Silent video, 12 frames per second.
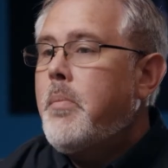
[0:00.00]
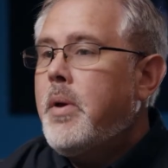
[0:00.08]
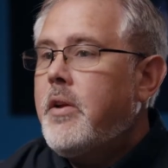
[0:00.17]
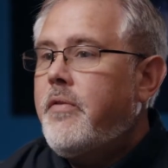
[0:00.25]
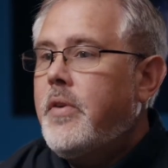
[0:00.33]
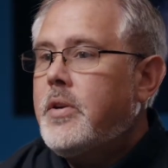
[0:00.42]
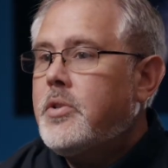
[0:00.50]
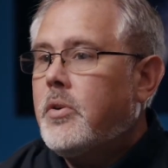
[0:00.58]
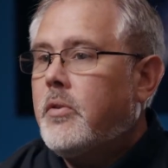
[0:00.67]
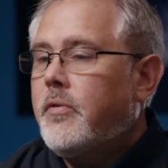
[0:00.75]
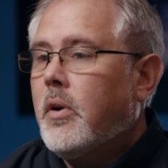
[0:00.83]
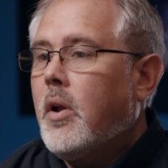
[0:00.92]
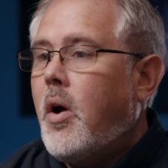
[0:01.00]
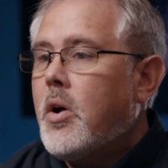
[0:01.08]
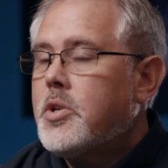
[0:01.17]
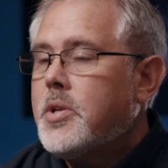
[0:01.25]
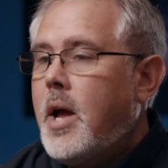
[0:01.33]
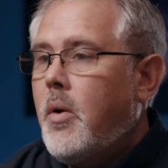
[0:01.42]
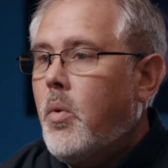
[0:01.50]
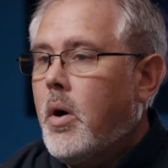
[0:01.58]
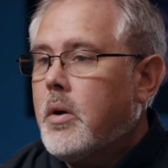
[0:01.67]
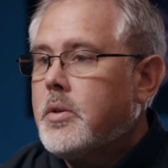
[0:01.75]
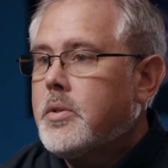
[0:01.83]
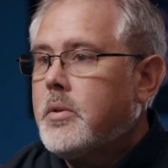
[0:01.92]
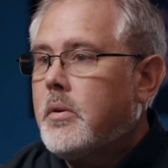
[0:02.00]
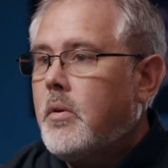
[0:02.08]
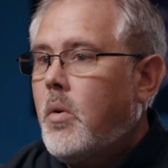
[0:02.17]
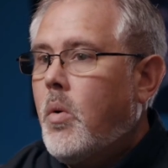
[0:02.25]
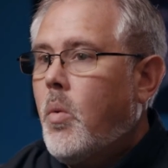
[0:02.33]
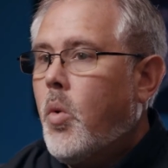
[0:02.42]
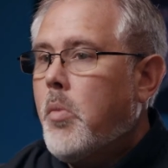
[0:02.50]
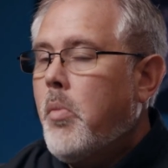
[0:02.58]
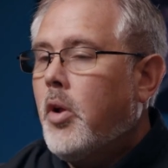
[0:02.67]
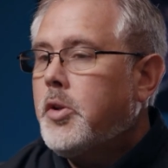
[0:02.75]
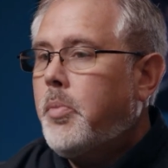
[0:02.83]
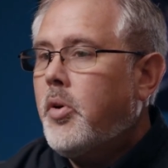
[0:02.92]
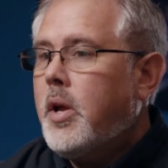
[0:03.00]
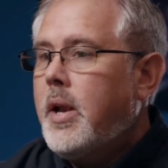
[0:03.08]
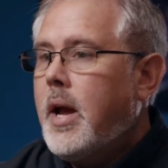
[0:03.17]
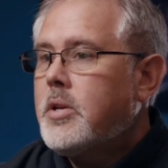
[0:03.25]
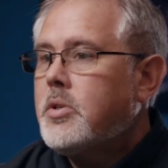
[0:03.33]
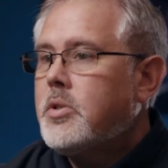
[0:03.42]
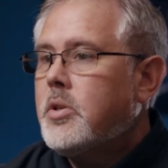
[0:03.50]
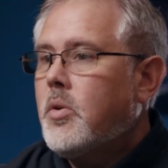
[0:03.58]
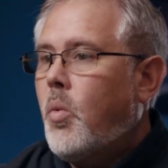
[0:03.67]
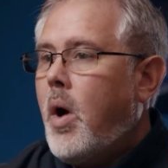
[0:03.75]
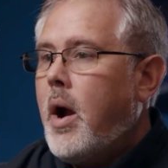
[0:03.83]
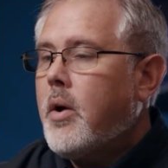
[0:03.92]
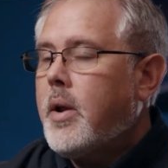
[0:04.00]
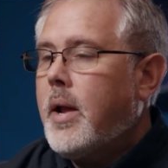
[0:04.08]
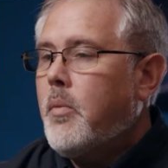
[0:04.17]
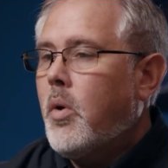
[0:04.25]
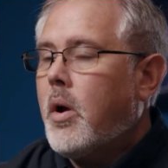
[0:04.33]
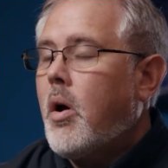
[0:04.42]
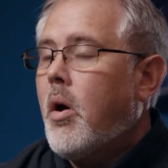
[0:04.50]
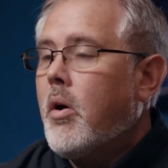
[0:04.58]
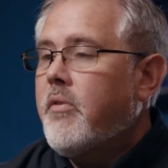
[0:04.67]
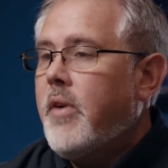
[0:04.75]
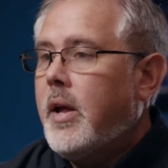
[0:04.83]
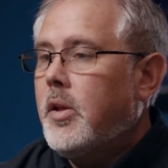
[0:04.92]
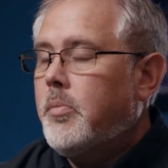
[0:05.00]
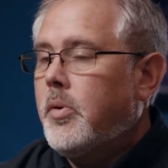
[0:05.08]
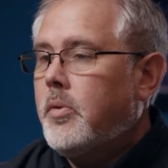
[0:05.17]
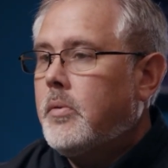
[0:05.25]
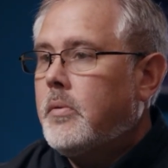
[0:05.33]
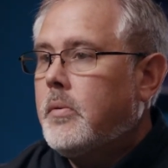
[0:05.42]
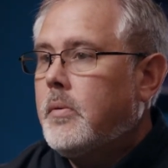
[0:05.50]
beneficial for large networks where multiple connections to the wired network are available.